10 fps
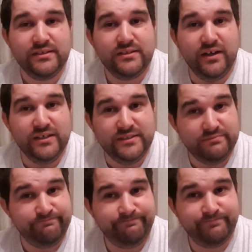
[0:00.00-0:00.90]
9,
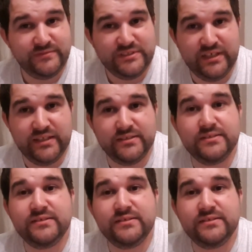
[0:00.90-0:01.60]
10,